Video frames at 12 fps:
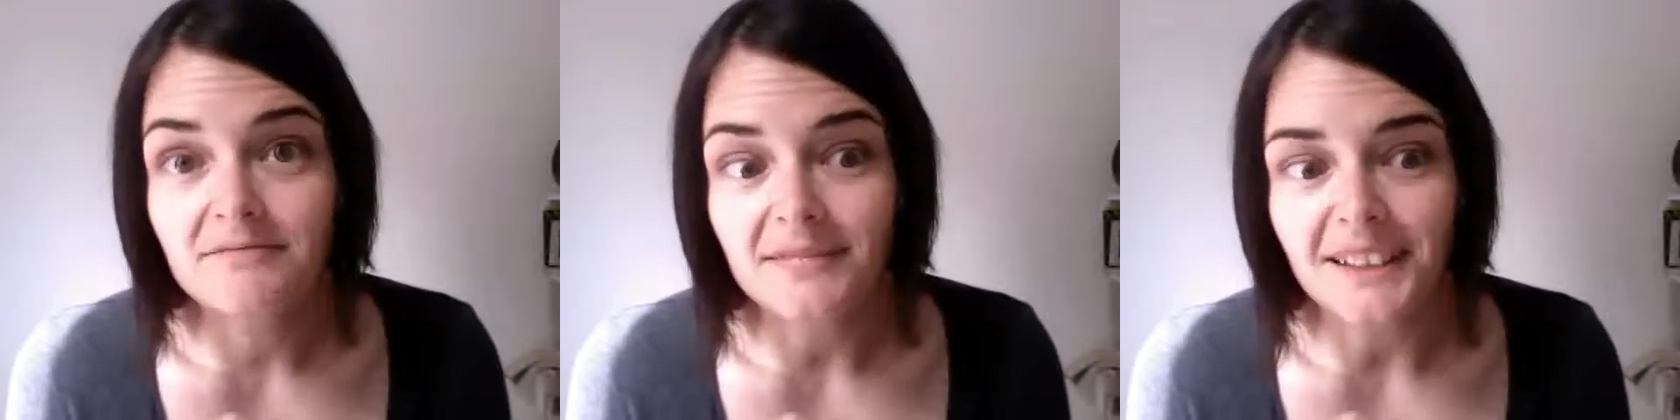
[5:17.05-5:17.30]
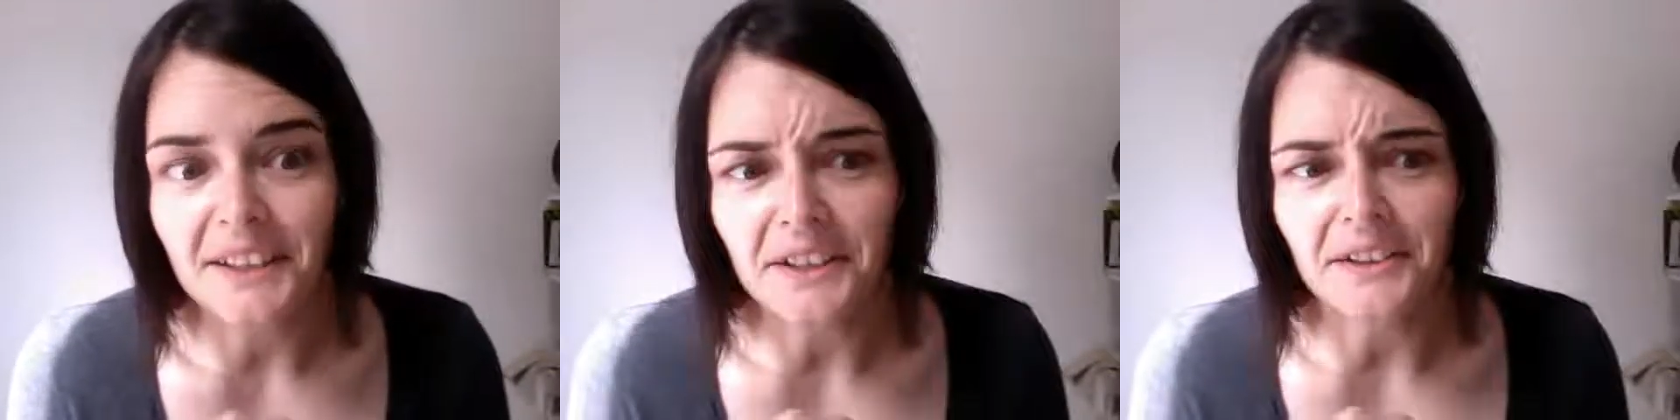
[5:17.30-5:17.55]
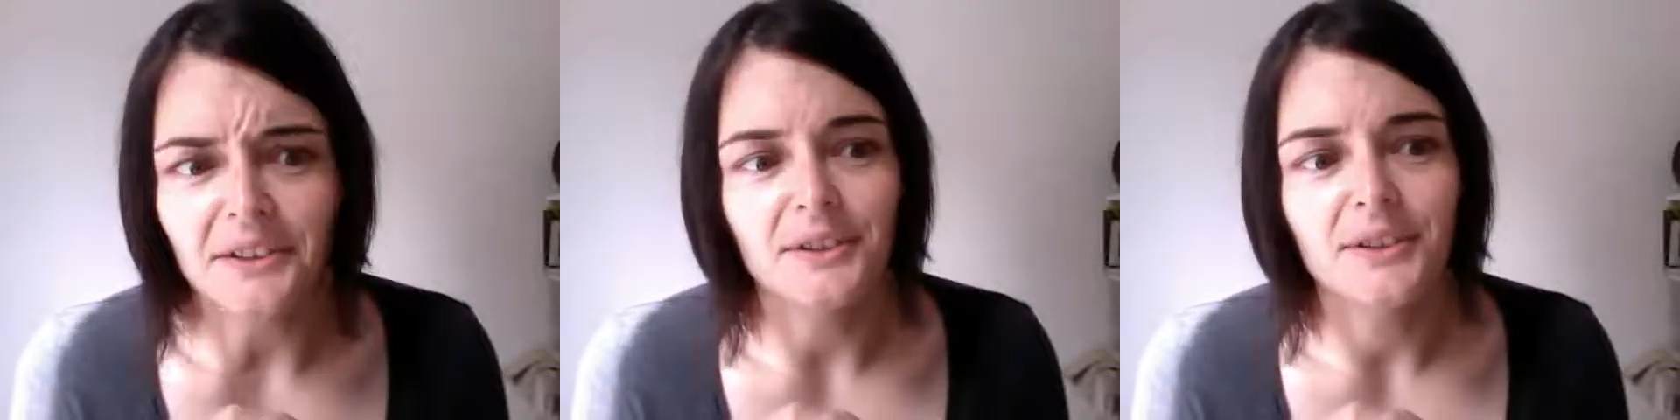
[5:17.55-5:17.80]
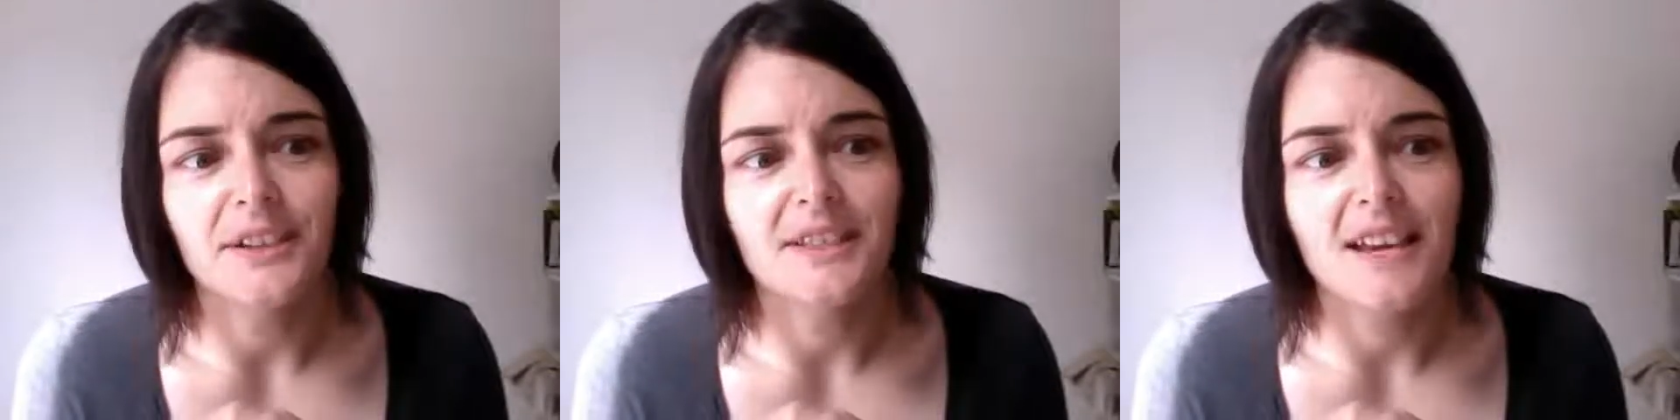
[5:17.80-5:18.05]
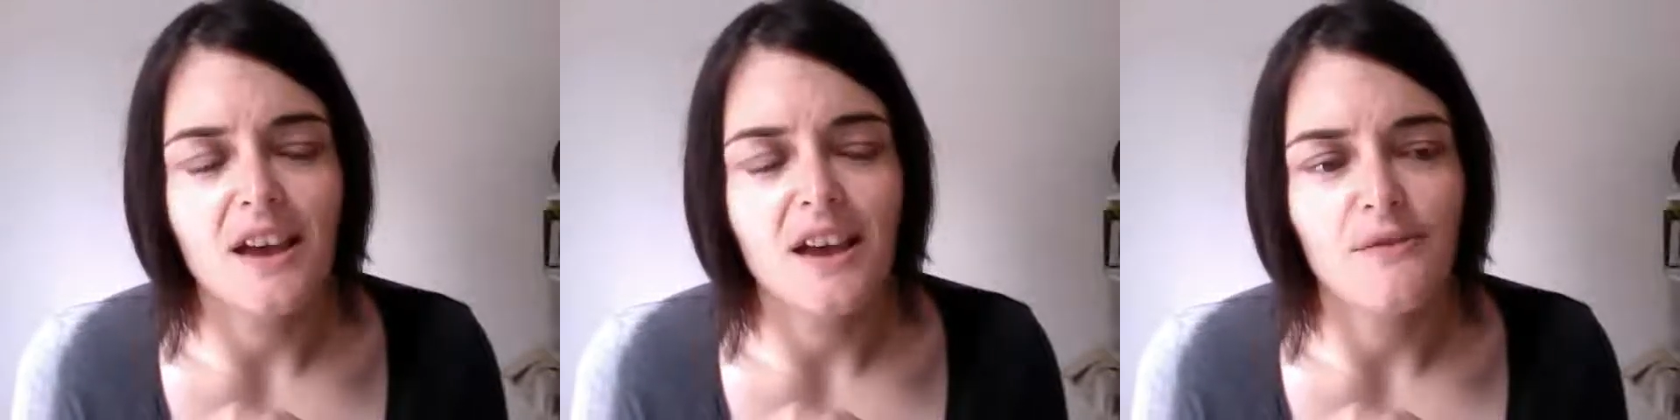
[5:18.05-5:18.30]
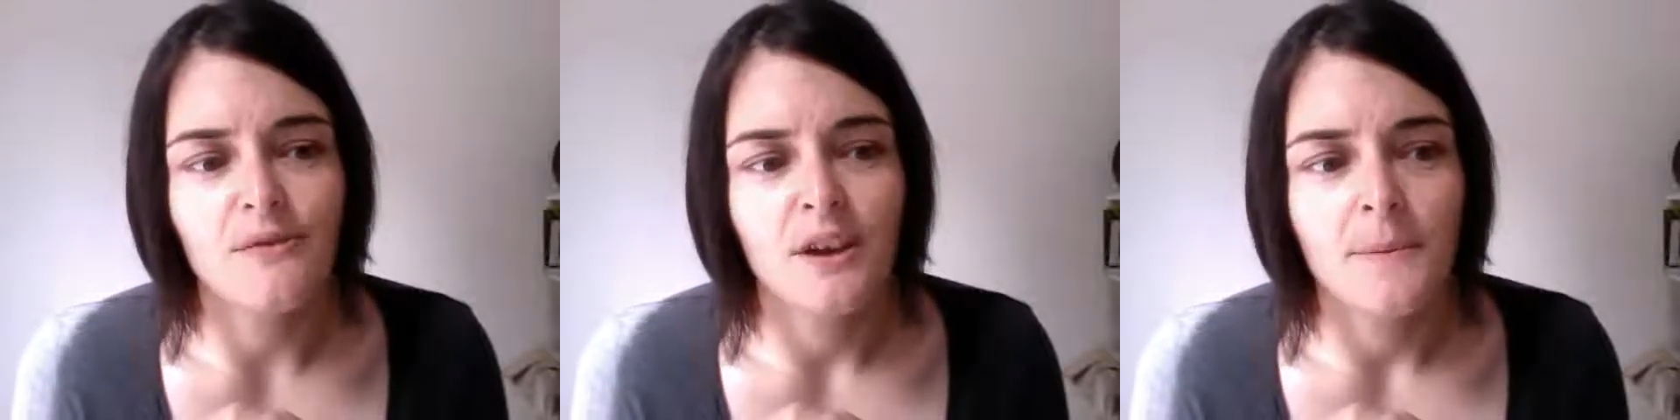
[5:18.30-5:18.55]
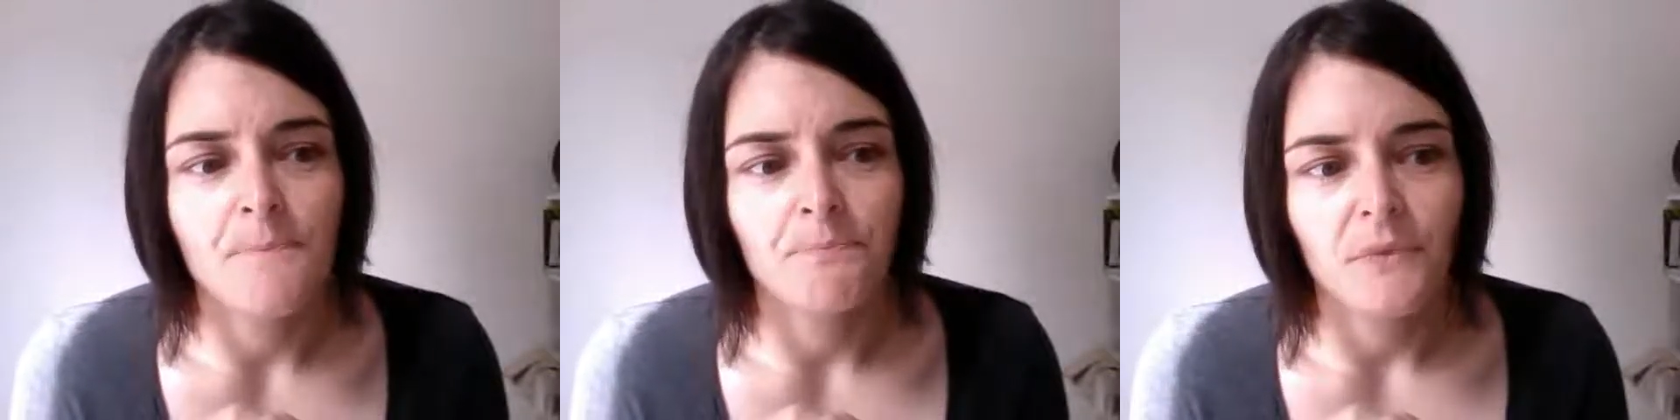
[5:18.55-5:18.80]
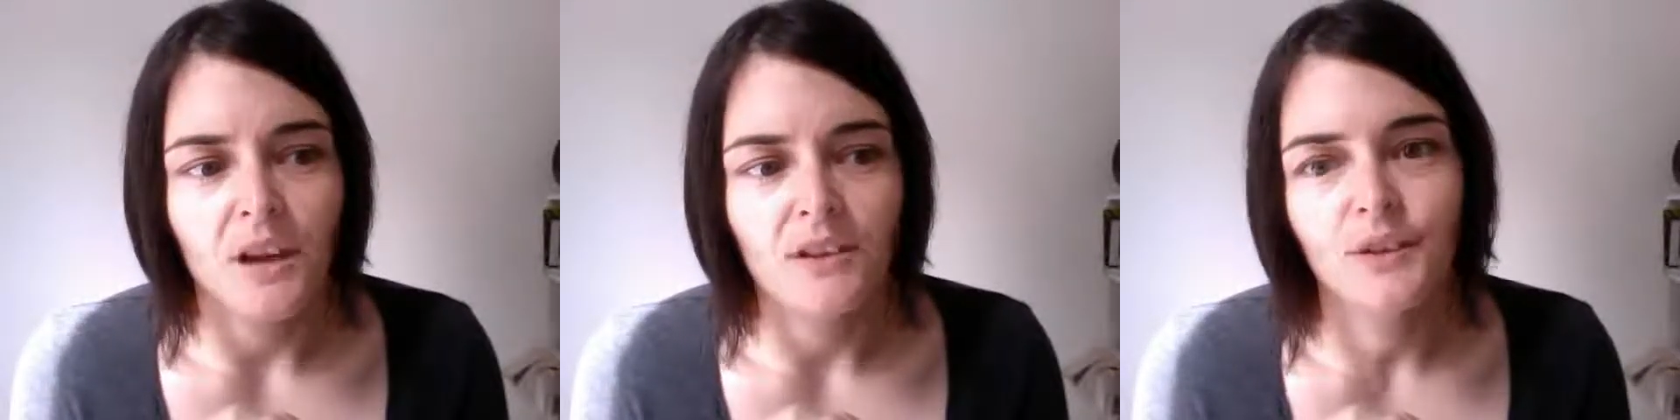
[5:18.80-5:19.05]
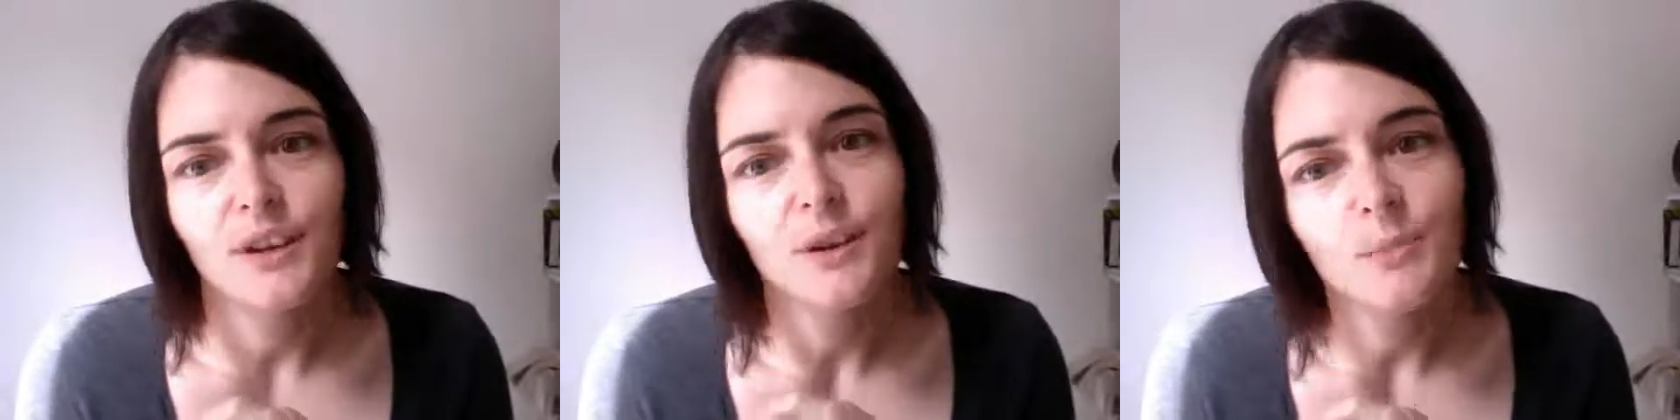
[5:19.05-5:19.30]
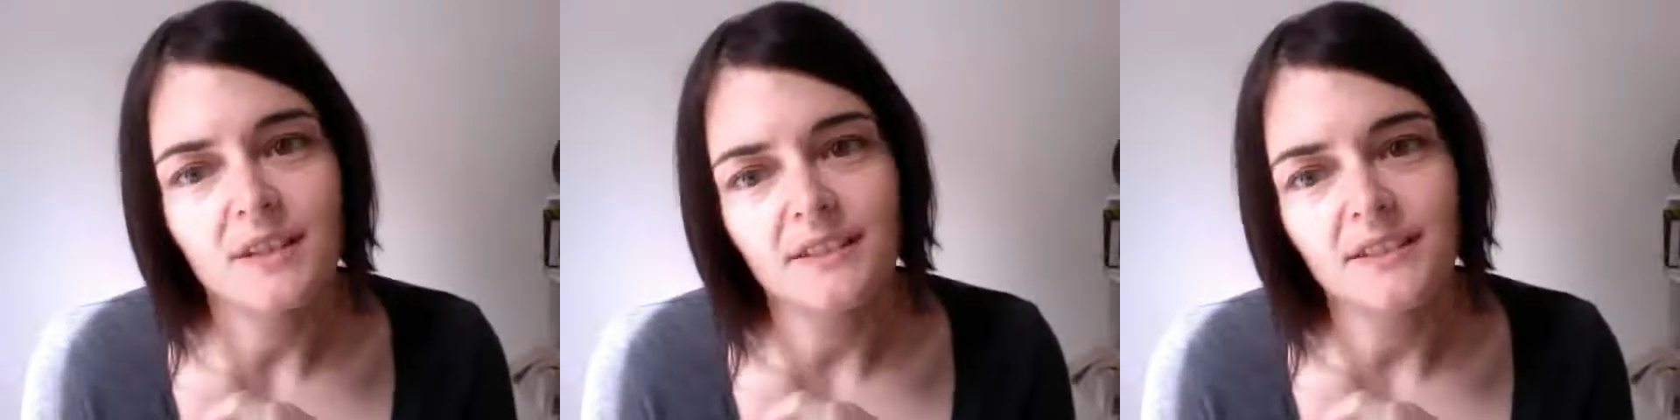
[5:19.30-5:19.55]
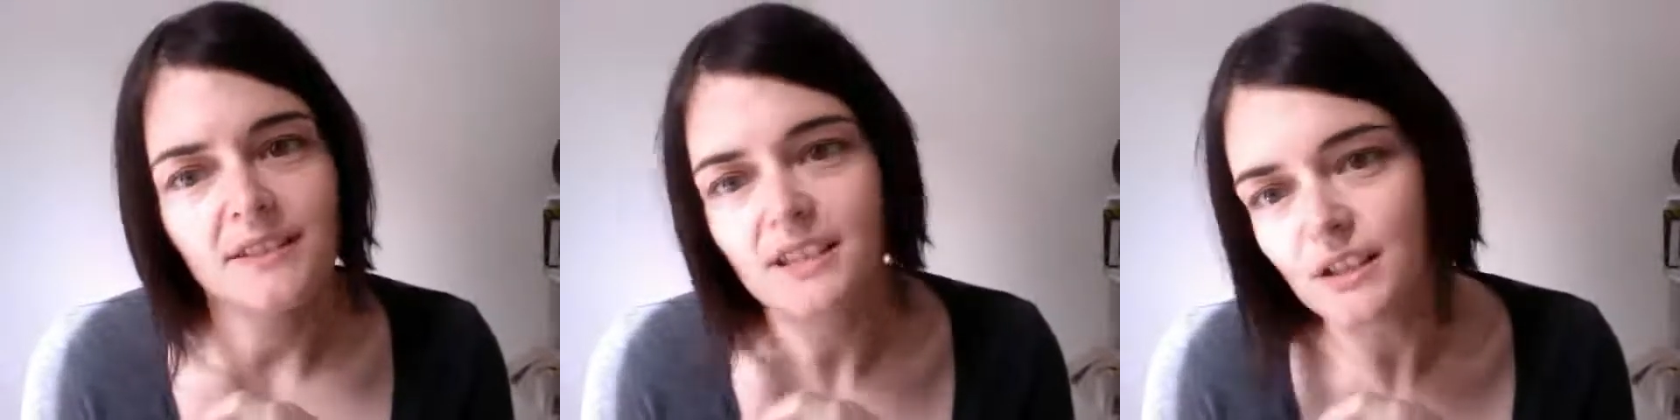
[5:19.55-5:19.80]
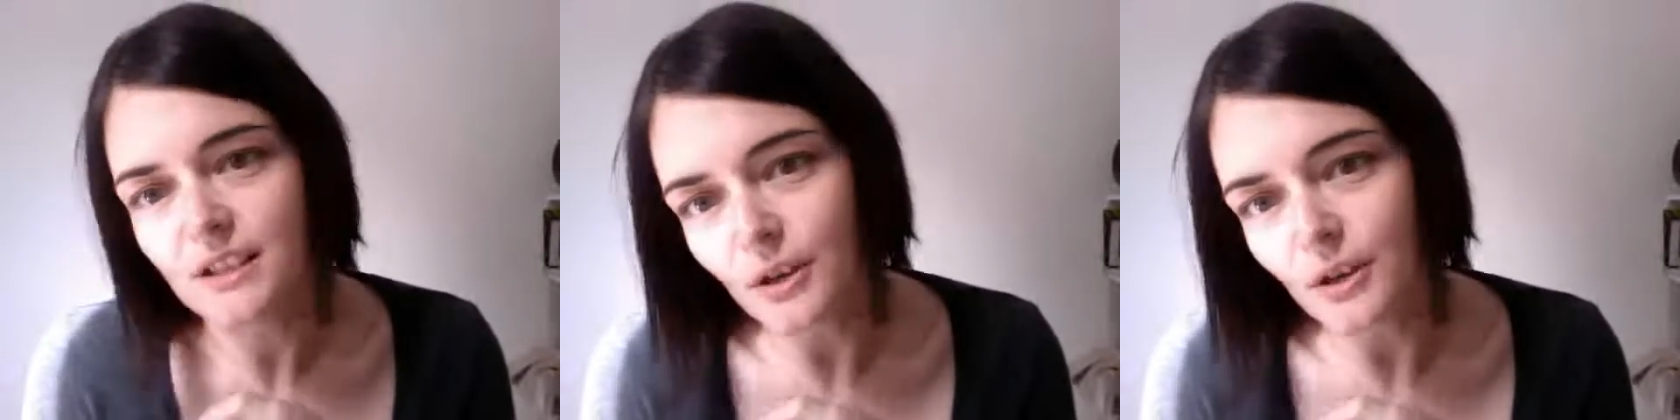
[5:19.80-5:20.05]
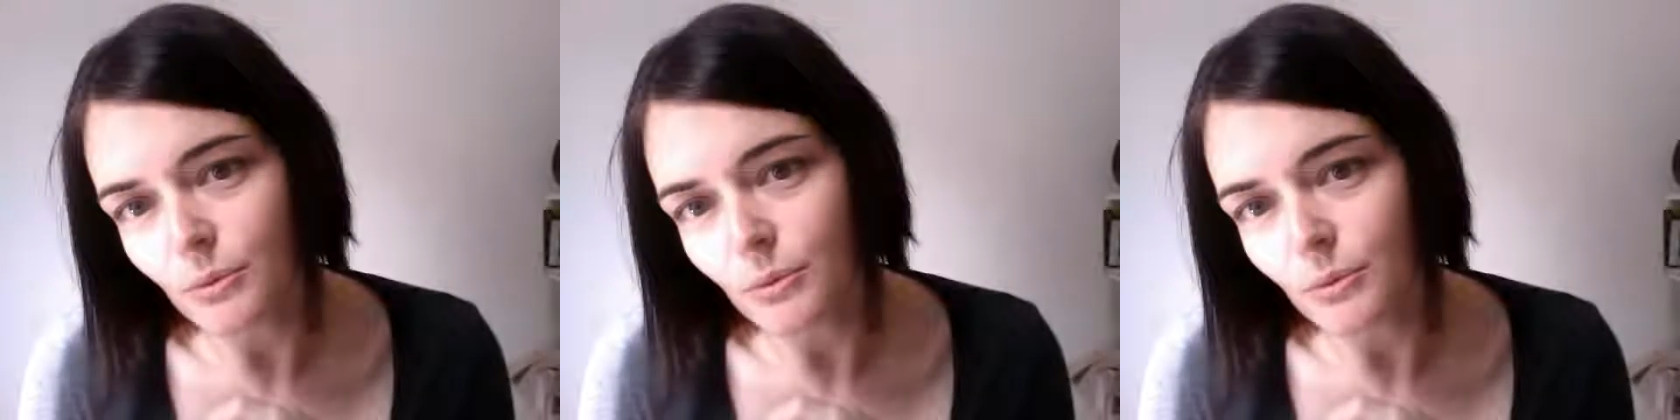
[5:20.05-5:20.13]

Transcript: You know, to have a theatre piece at the end of it